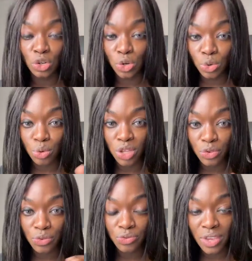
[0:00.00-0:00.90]
to who
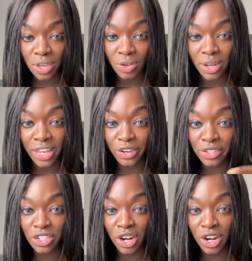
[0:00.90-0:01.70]
you feel like you're